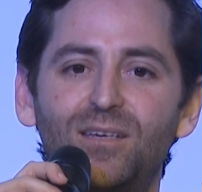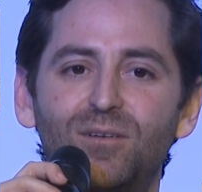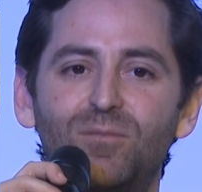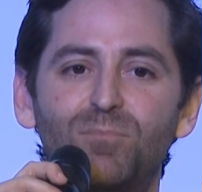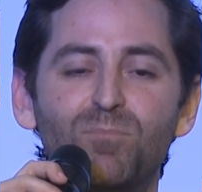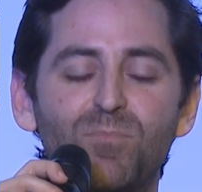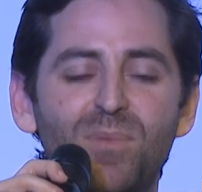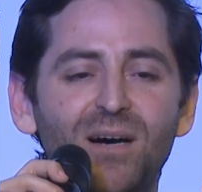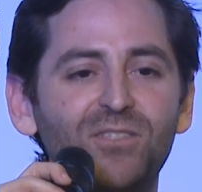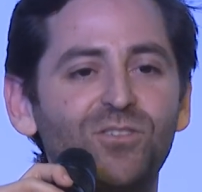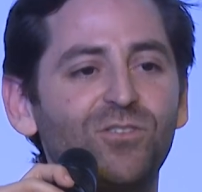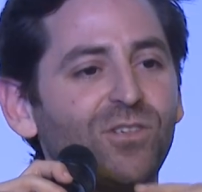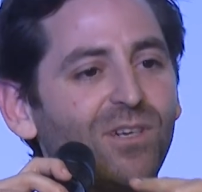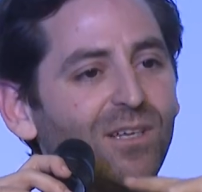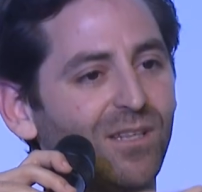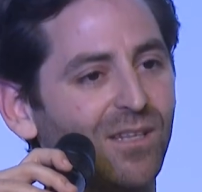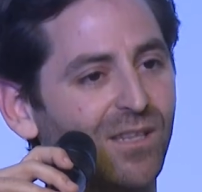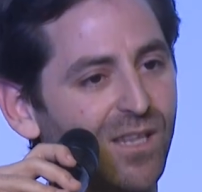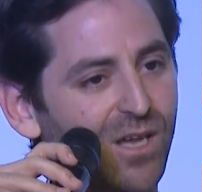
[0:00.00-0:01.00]
much
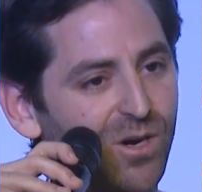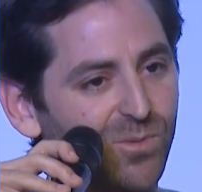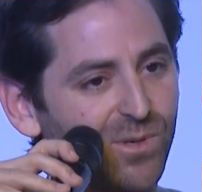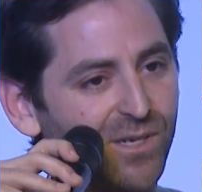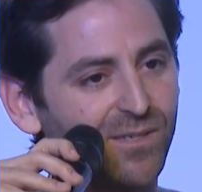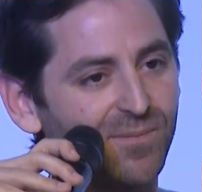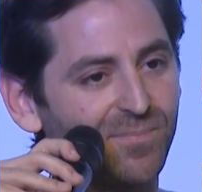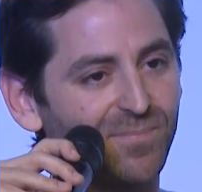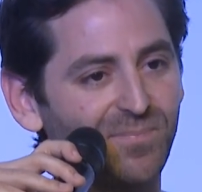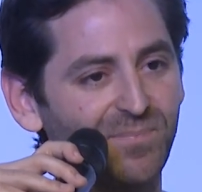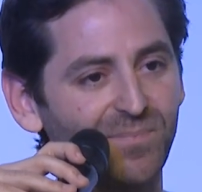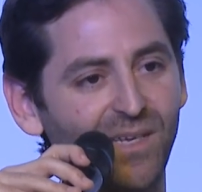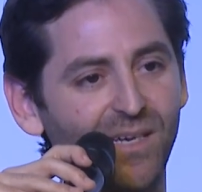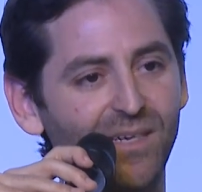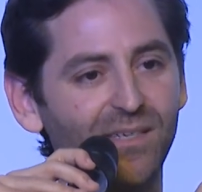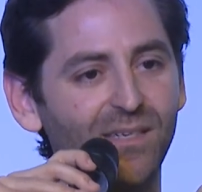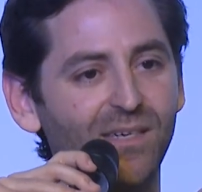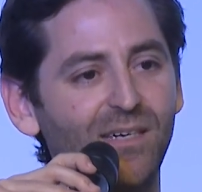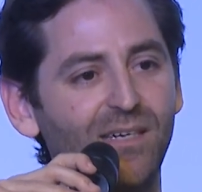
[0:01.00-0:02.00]
lower
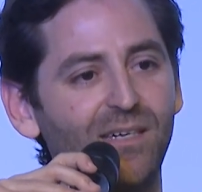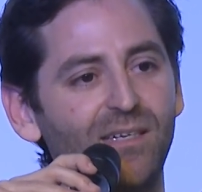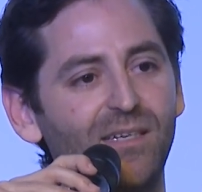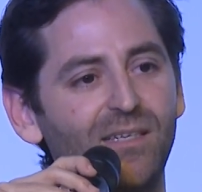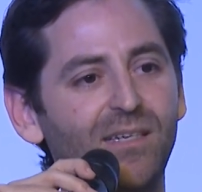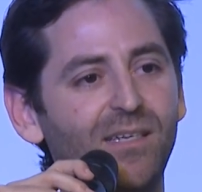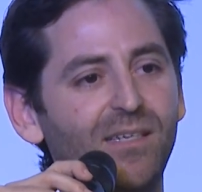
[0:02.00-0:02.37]
in